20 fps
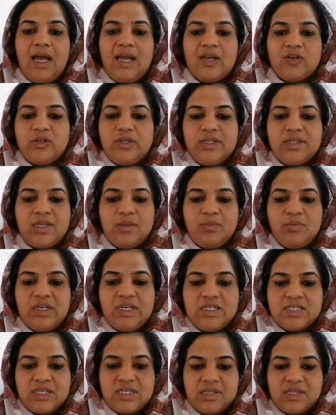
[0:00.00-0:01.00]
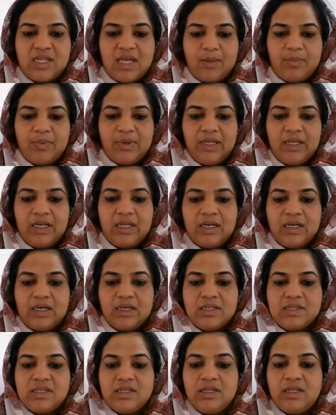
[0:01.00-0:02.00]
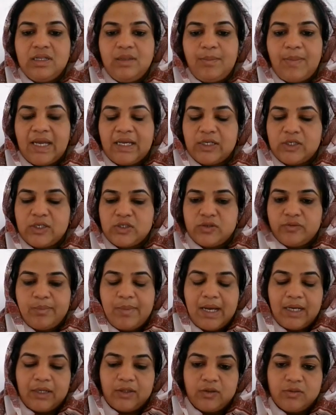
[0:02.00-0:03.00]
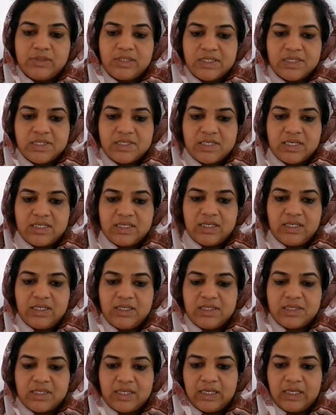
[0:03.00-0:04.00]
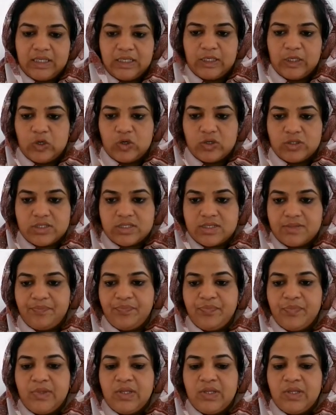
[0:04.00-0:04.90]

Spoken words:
Actually, some glitch is happening, like a single packet of background text data is getting lost.